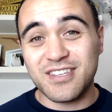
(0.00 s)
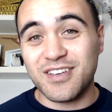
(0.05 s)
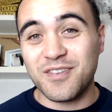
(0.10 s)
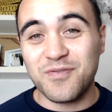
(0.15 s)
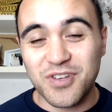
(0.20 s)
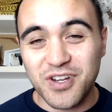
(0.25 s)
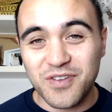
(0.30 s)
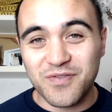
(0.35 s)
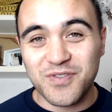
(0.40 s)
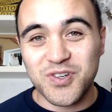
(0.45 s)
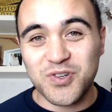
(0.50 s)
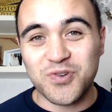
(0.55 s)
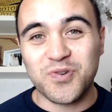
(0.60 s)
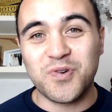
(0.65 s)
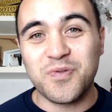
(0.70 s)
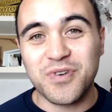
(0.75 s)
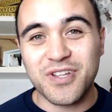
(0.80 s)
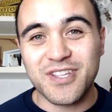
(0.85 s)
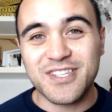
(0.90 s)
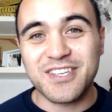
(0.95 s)
I'm not even sure
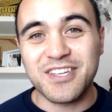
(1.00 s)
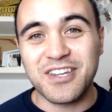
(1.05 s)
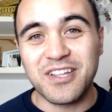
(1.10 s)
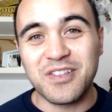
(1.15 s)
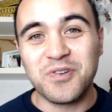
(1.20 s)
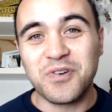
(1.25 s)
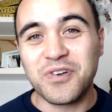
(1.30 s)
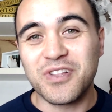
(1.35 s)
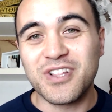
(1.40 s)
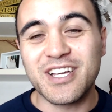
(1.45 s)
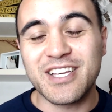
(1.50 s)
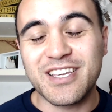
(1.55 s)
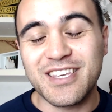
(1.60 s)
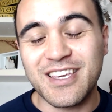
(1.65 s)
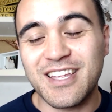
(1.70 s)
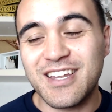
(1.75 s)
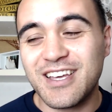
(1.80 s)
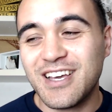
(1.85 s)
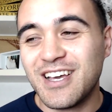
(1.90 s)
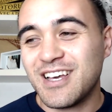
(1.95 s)
what it's going to look like
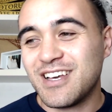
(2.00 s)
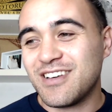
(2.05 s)
yet.